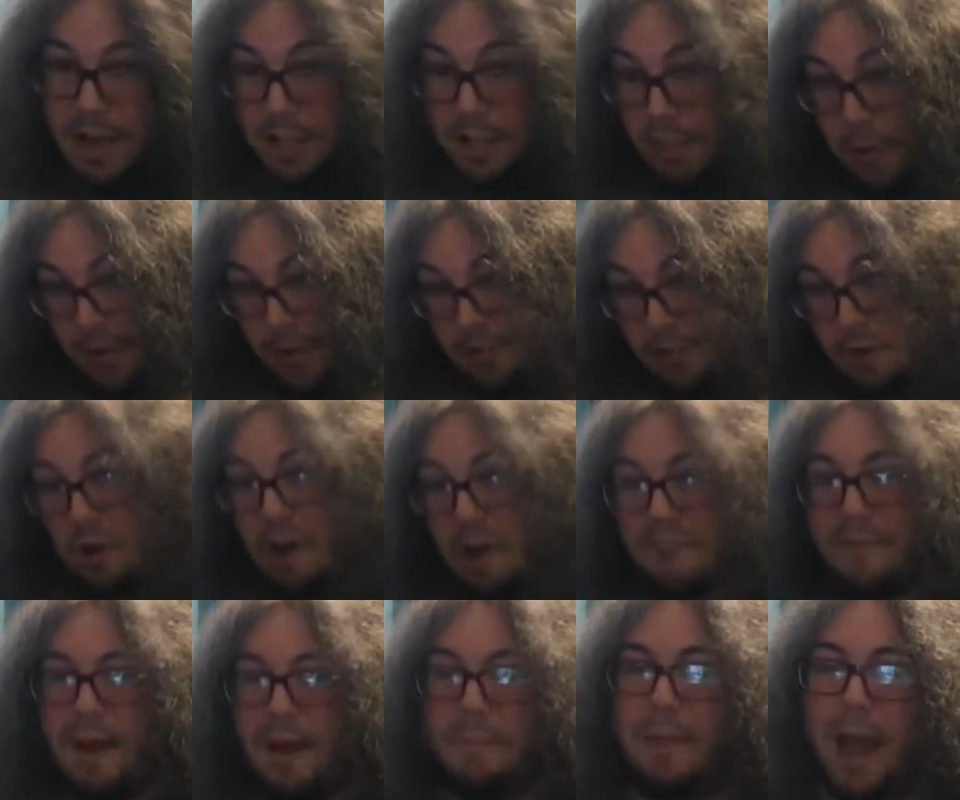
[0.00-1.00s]
So I took
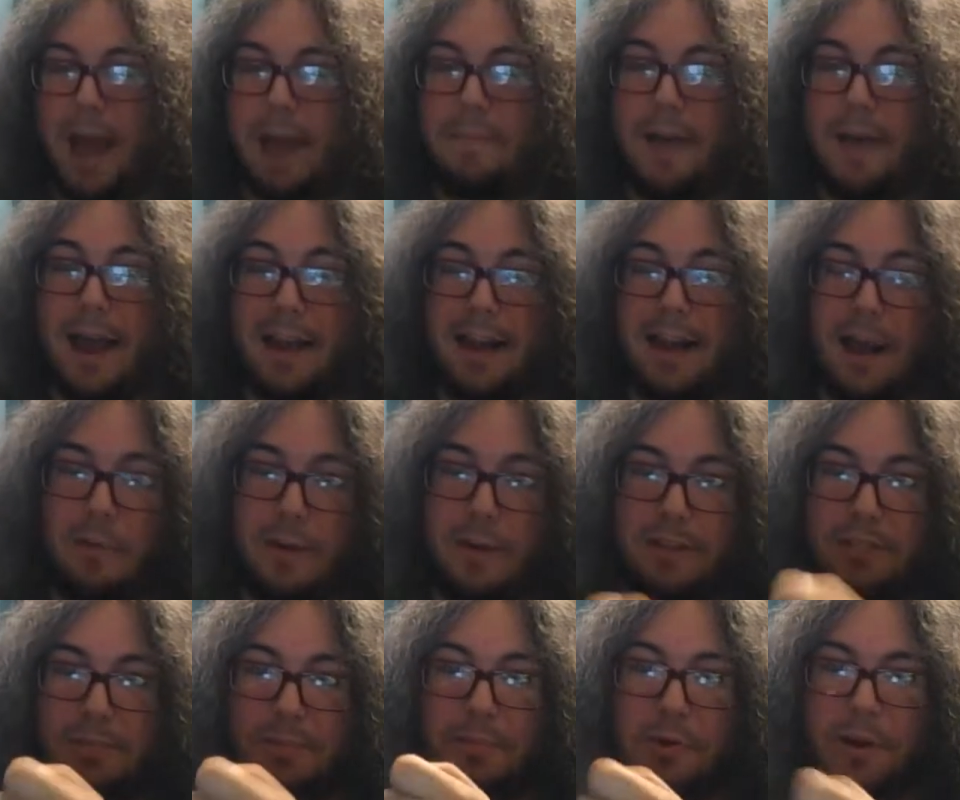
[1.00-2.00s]
off my backpack and I
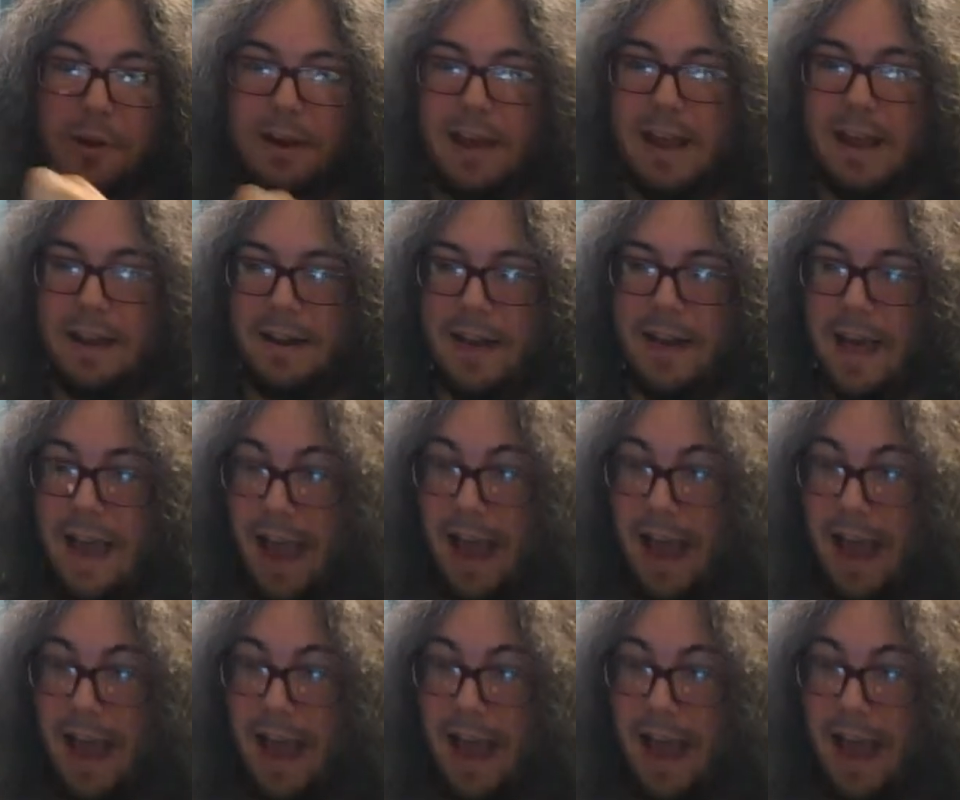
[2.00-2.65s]
went to put it in,